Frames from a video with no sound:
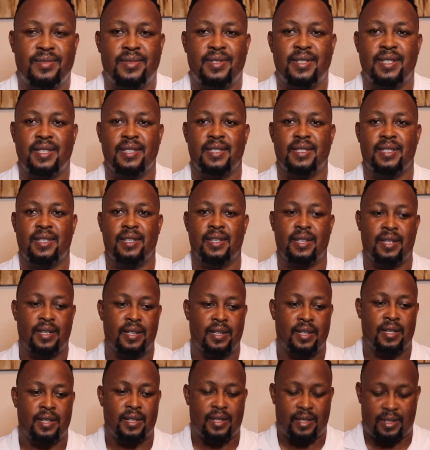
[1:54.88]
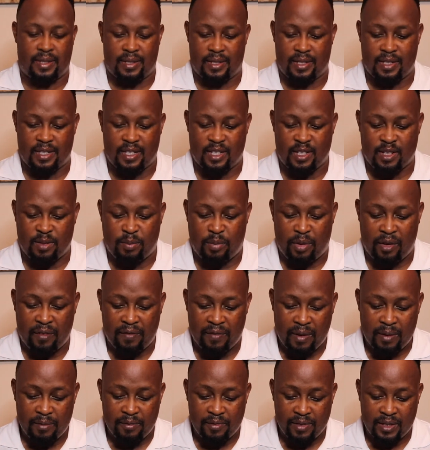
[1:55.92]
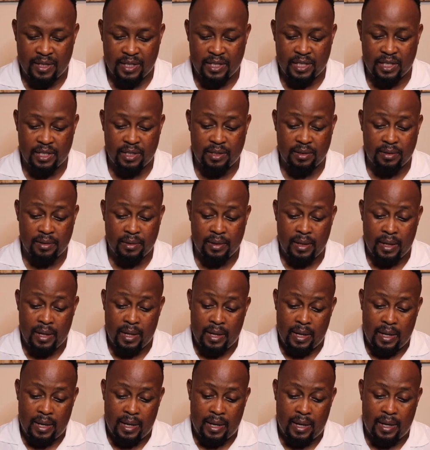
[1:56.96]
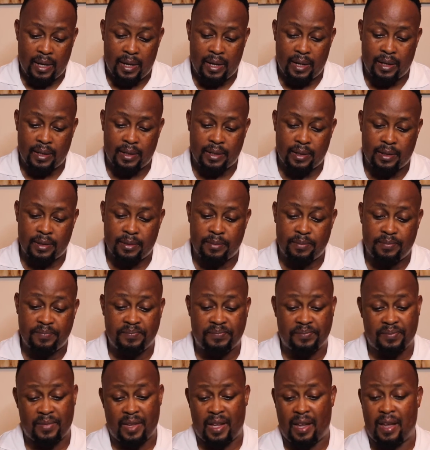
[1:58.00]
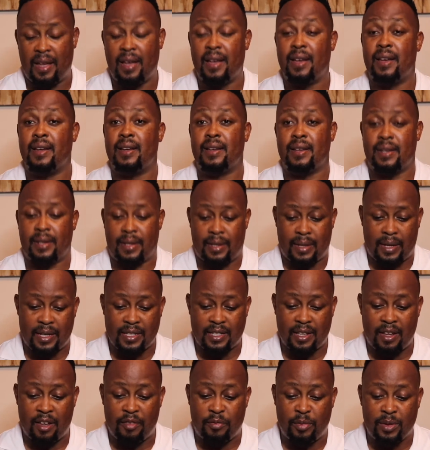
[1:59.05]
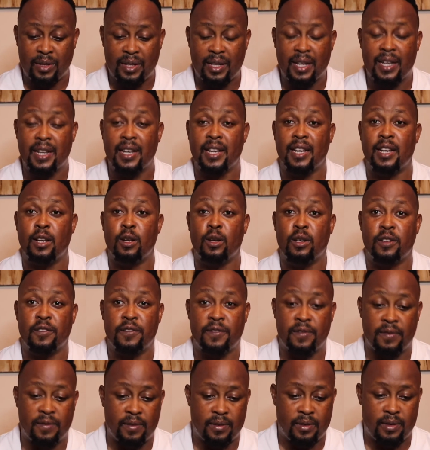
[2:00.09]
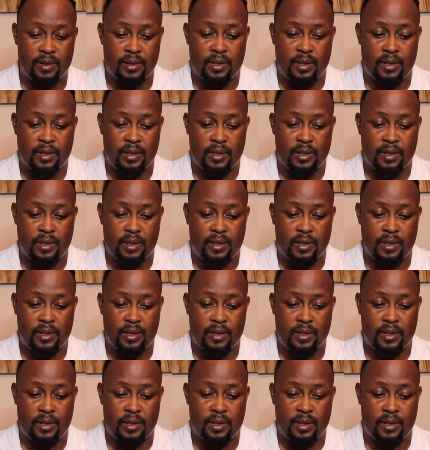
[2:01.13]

Nice. This is a Parfum version, and guys, I've been getting a lot of